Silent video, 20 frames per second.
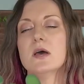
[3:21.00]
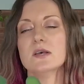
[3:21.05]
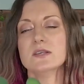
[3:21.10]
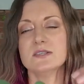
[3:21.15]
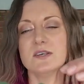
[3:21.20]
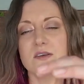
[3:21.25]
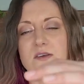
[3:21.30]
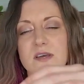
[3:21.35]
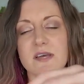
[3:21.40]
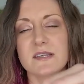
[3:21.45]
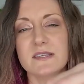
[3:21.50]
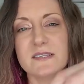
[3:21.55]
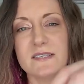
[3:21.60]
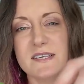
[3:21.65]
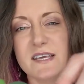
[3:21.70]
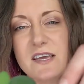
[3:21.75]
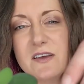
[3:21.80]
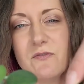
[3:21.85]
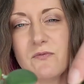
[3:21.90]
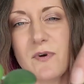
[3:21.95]
So you can
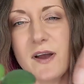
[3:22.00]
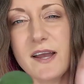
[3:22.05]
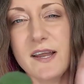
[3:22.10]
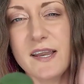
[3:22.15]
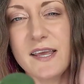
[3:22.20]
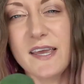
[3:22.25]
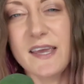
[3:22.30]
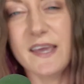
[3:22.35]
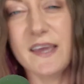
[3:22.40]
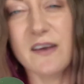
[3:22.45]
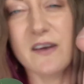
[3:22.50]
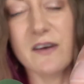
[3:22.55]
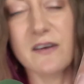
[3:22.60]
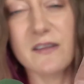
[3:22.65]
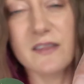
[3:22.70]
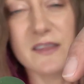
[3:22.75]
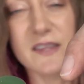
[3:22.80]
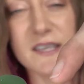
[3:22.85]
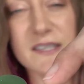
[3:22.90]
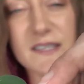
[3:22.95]
see right
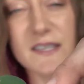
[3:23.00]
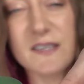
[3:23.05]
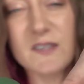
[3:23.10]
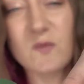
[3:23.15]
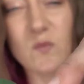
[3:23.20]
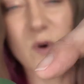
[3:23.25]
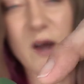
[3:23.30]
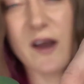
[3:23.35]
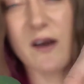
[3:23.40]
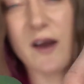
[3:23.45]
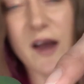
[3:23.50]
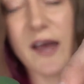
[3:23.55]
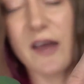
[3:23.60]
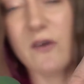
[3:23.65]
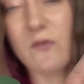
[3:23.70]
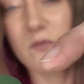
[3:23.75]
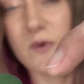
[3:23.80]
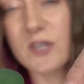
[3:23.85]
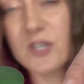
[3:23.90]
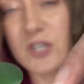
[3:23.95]
here, this is where I
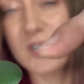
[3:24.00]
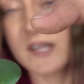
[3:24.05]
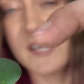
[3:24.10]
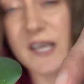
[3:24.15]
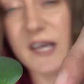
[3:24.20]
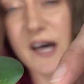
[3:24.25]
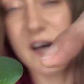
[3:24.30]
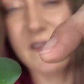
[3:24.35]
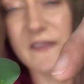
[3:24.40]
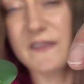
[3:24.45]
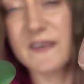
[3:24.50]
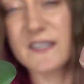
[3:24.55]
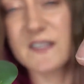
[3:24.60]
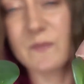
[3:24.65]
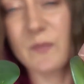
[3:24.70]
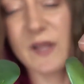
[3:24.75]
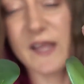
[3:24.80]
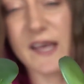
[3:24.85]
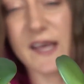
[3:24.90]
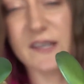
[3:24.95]
originally cut this
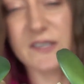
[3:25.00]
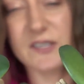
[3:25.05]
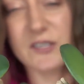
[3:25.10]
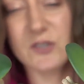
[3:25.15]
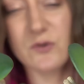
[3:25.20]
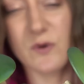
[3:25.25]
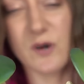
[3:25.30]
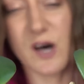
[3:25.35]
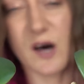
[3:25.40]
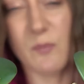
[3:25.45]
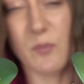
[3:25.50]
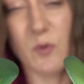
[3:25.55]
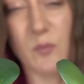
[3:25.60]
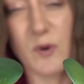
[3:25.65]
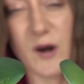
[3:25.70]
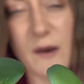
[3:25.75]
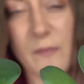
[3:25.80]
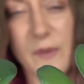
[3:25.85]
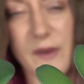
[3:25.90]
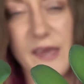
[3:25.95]
plant to do a couple
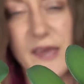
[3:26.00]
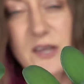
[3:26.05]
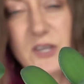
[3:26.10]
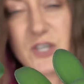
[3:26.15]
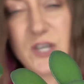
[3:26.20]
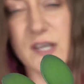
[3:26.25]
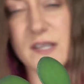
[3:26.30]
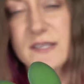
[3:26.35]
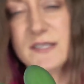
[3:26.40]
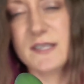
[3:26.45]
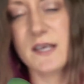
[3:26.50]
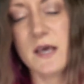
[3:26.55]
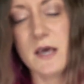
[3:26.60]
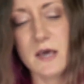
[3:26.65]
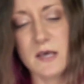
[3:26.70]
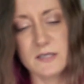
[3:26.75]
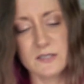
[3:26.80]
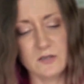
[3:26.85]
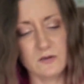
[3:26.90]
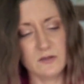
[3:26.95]
propagations.
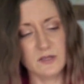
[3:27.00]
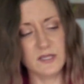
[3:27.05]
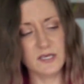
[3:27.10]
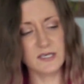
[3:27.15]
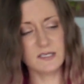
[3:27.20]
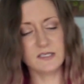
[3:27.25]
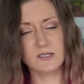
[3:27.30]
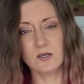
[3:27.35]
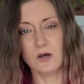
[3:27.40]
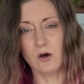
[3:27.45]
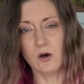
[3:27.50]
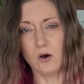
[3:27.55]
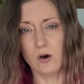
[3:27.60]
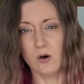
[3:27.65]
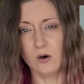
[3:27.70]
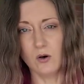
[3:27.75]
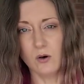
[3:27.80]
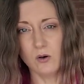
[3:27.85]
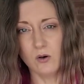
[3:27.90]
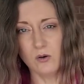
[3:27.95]
So this
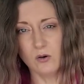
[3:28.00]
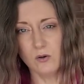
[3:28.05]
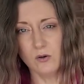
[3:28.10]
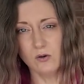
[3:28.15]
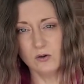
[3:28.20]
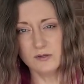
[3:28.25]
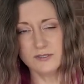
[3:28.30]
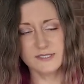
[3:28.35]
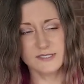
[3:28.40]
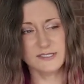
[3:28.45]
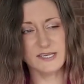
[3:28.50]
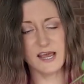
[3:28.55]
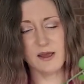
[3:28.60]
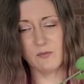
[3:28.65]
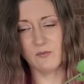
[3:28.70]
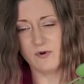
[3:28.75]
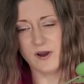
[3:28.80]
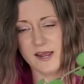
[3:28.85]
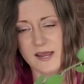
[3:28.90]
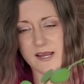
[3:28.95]
whole
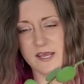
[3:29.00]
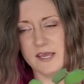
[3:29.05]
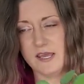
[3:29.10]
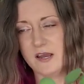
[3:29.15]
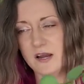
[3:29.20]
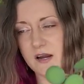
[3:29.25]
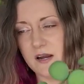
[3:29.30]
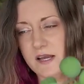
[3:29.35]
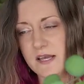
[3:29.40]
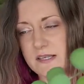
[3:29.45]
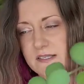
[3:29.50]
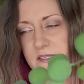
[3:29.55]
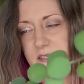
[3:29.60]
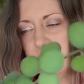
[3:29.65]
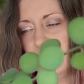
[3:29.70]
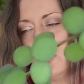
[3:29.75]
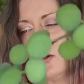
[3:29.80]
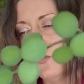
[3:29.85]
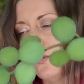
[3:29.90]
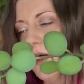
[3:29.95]
stem right here is
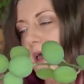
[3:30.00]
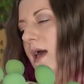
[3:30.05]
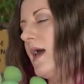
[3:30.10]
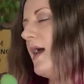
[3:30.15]
new.